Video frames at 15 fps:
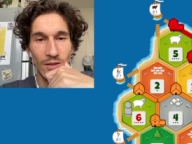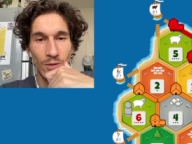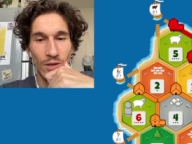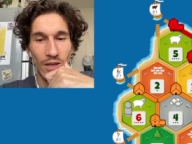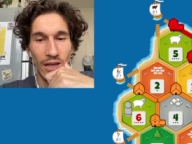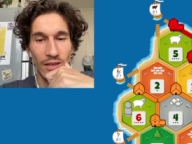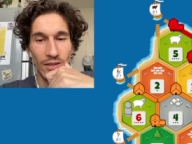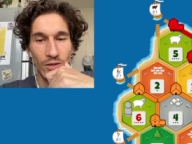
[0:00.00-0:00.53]

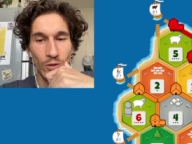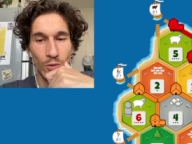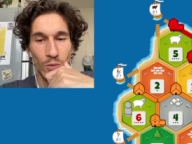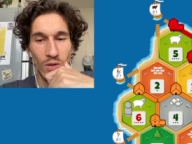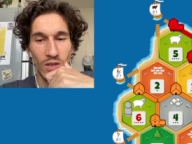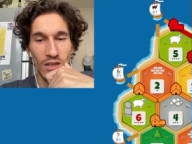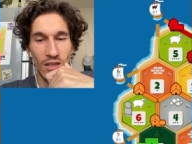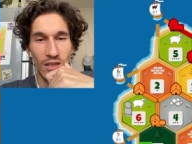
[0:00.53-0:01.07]
Okay, so
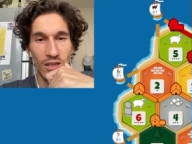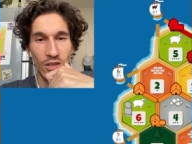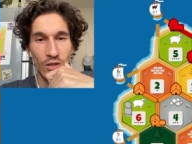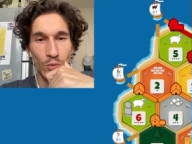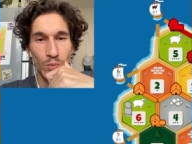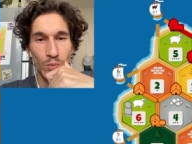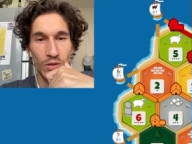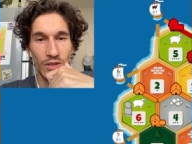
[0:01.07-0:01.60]
we need to
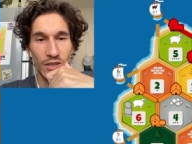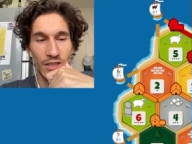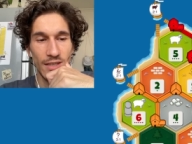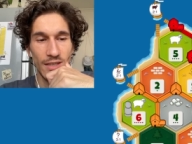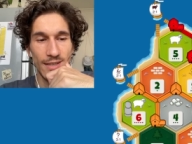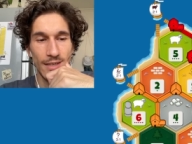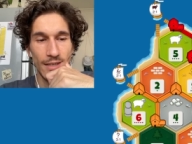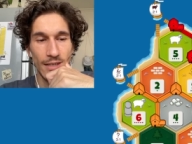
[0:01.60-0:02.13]
build a
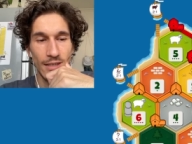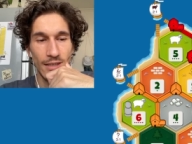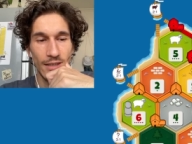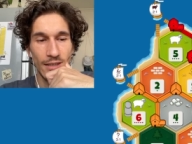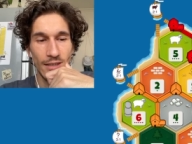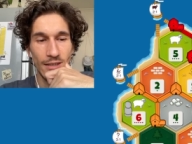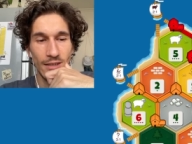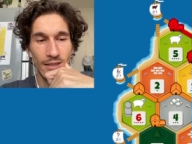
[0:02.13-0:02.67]
city
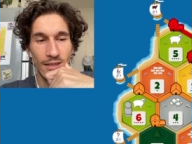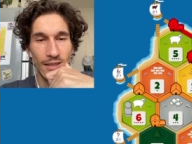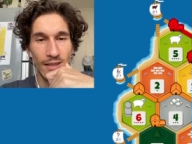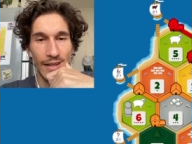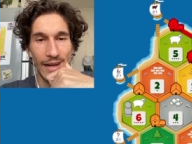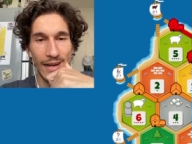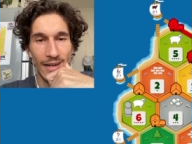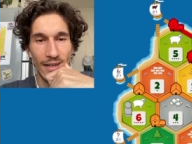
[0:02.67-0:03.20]

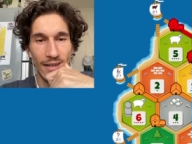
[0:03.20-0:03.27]
then.